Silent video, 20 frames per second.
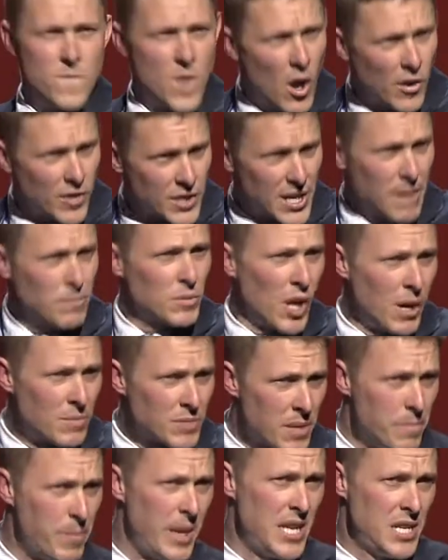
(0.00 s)
Sometimes
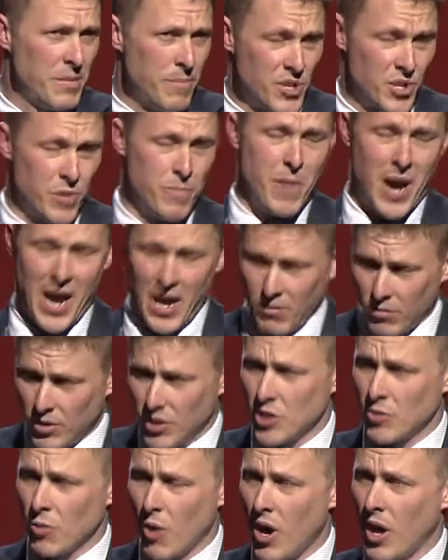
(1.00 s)
compared to Mission Bay, which
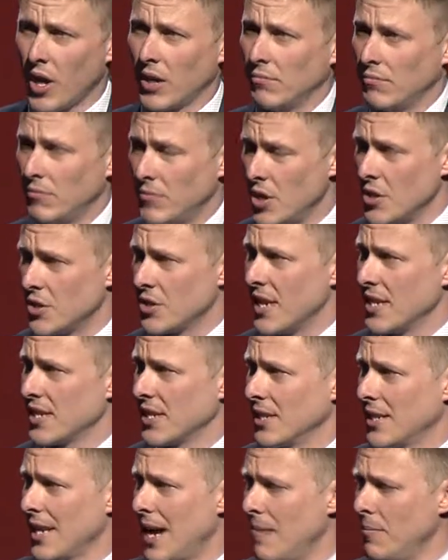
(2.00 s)
is why I use this
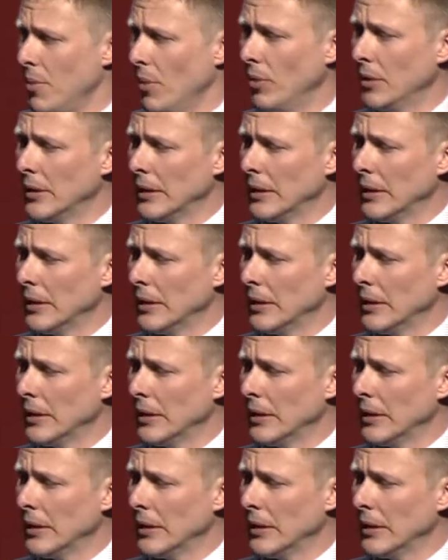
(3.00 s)
example.